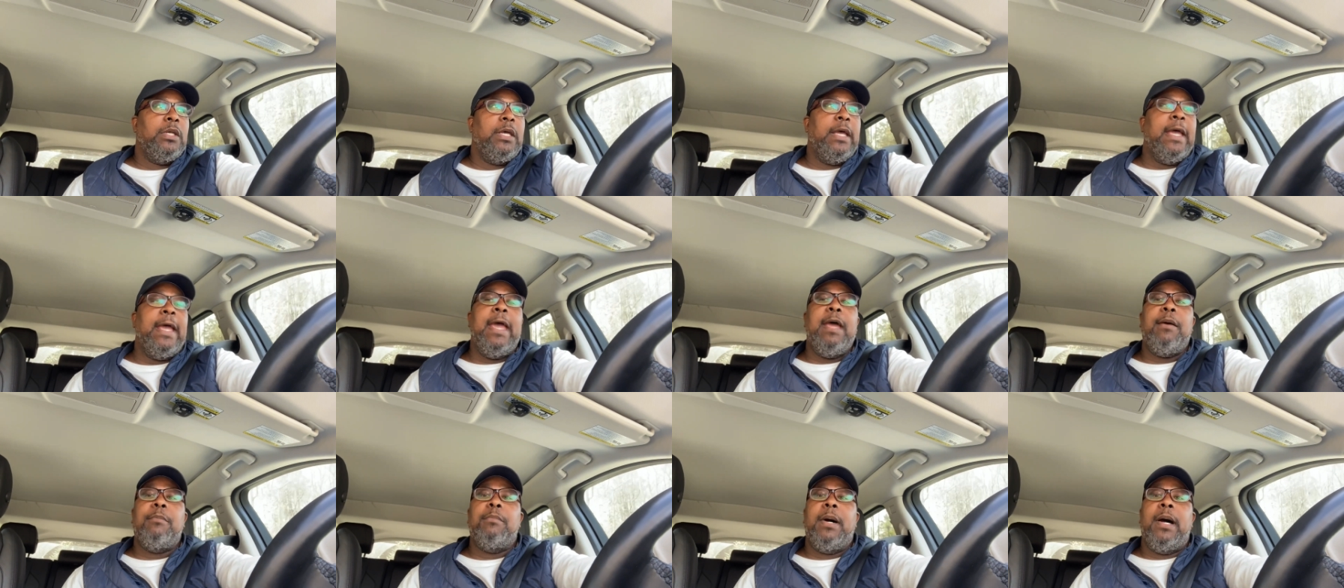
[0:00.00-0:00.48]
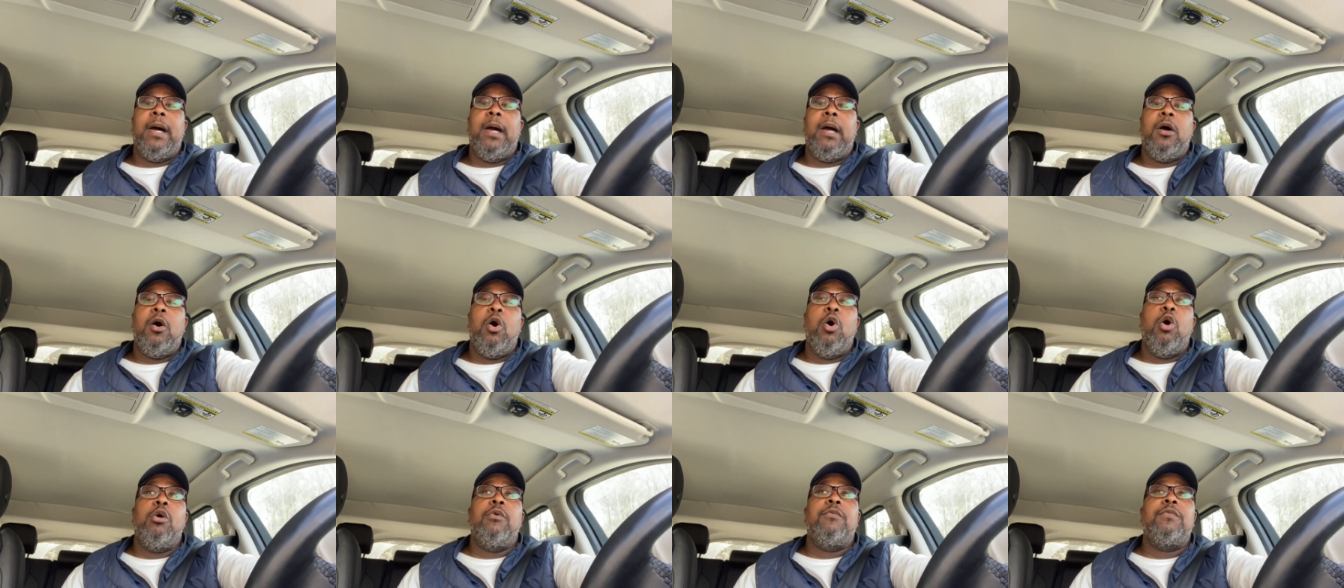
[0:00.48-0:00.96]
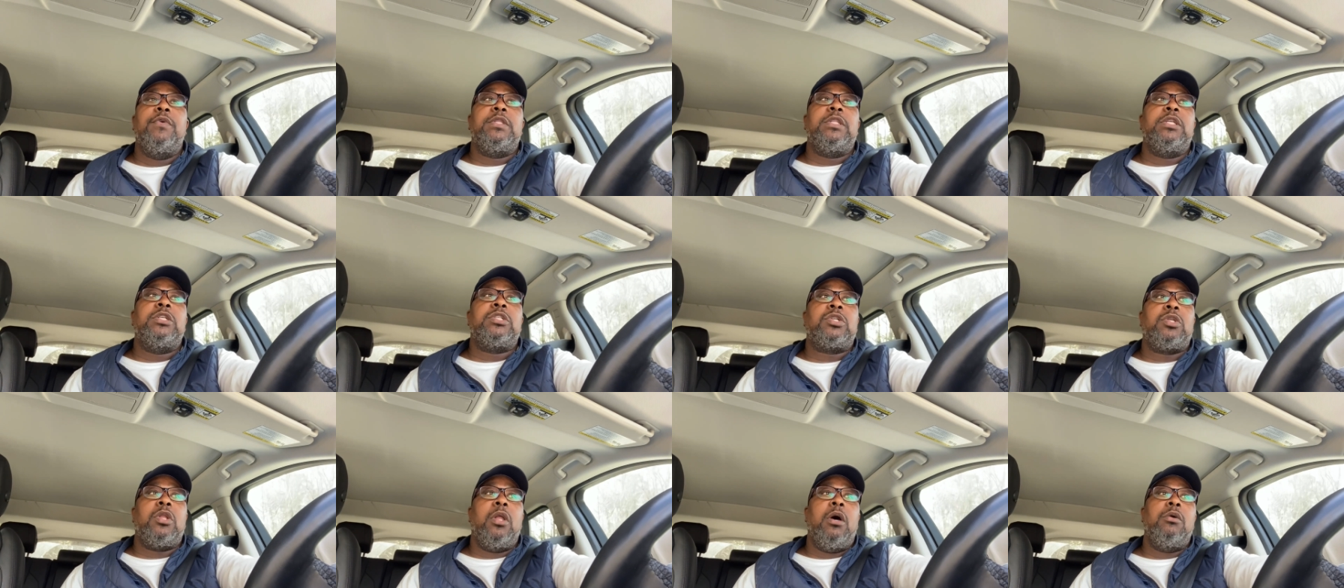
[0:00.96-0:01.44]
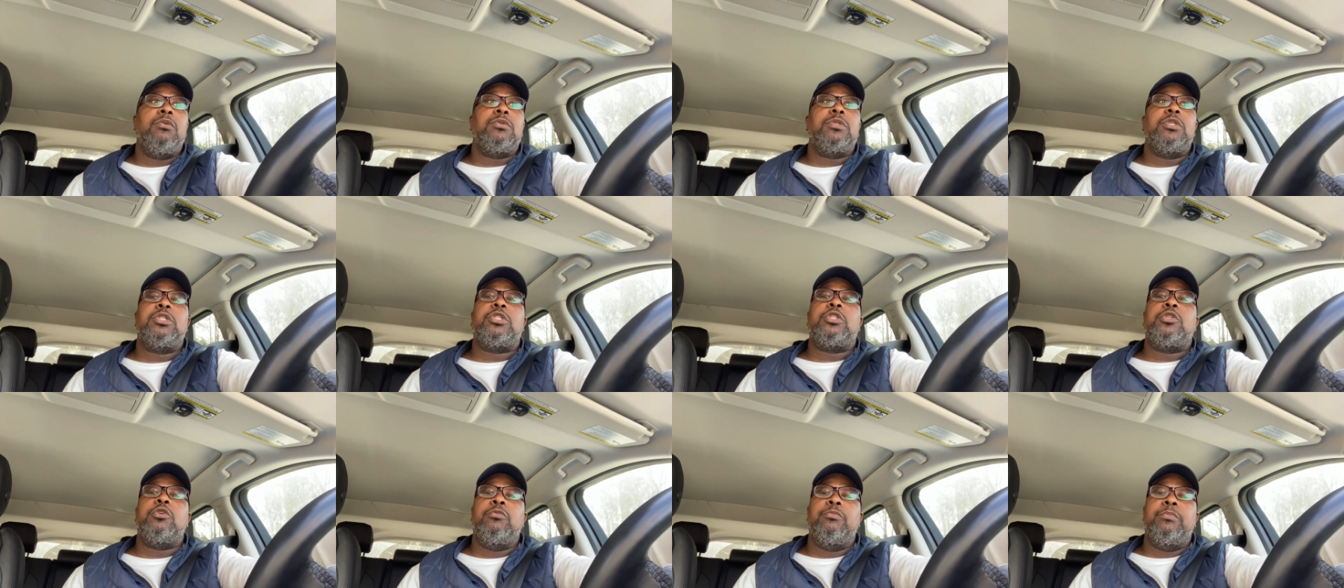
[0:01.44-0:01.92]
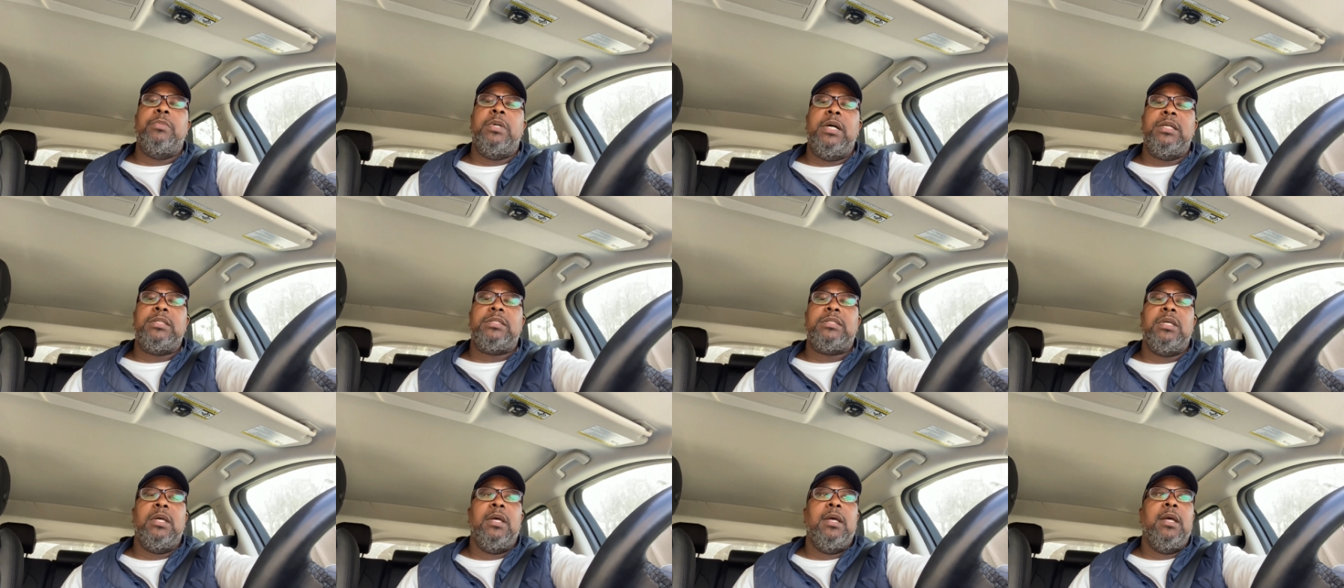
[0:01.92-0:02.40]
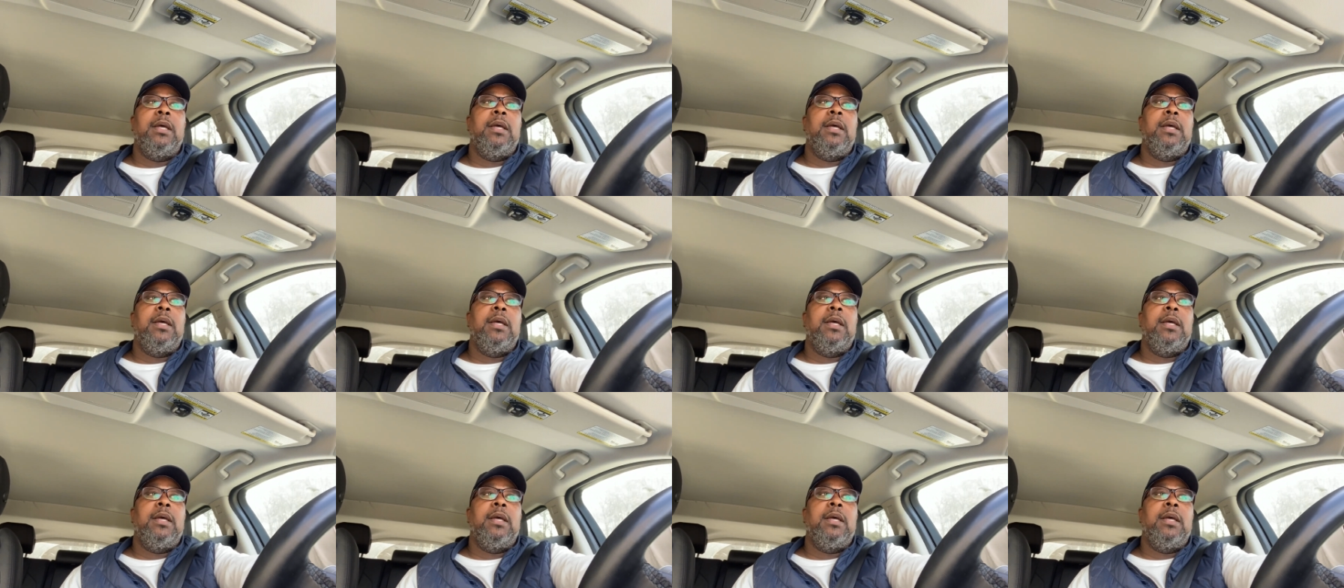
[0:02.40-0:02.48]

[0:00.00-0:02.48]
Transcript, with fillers: Am I over disclosing too much?